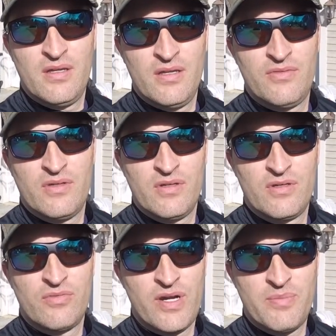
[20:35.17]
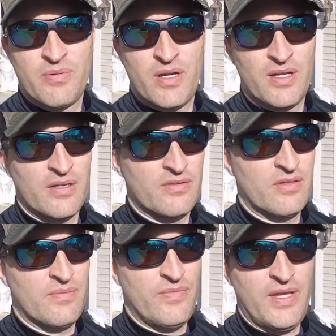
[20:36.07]
it's a great product,
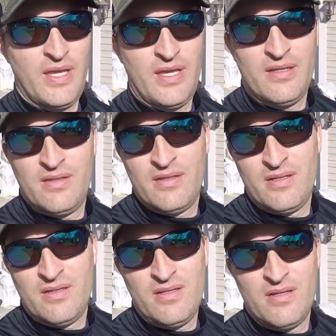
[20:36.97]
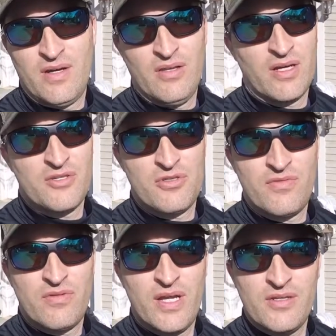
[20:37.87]
and uh, you know, look, I drove
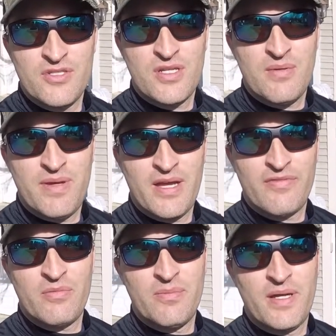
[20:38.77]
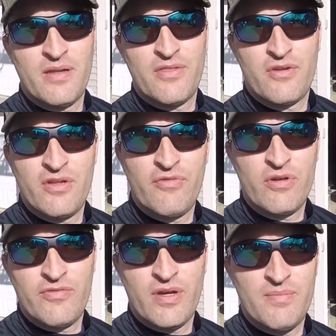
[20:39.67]
around, just got back from about a 30,
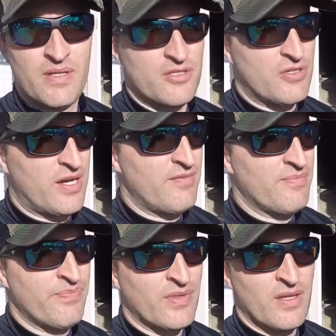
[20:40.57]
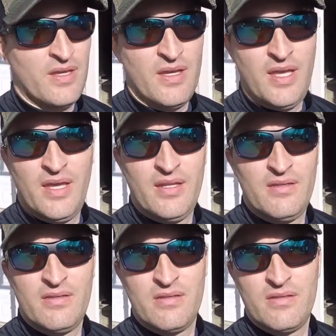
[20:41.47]
45 minute drive,
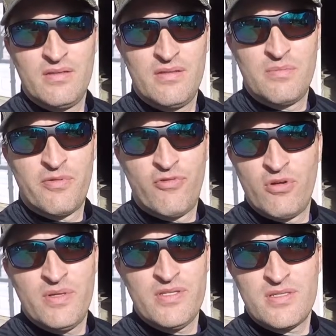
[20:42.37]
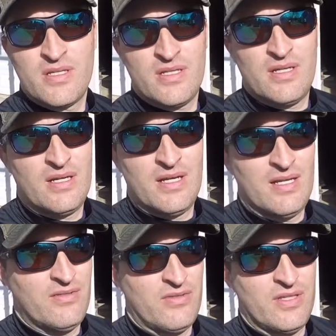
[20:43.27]
and the performance,
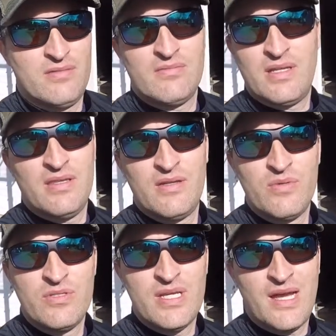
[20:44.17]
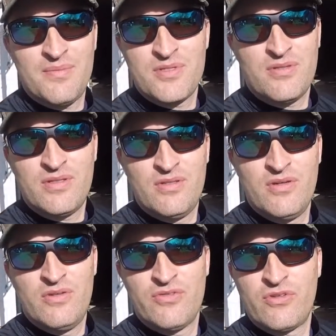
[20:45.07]
honestly, there was absolutely
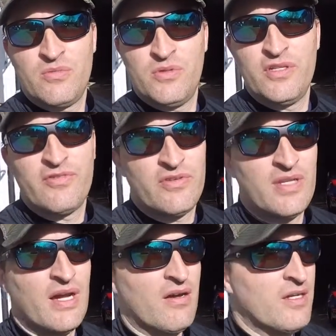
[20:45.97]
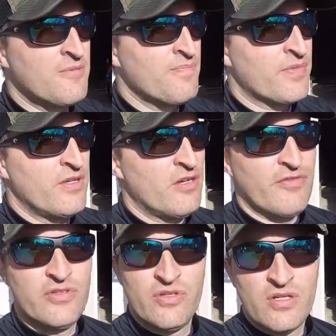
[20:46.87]
no discernible difference. Now, you know,
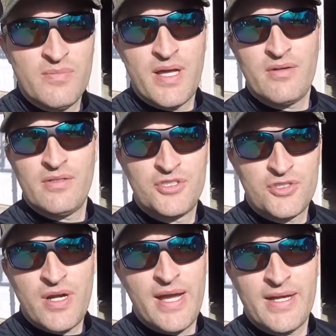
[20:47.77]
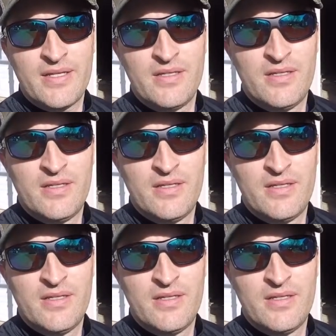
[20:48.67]
if you took them out on a track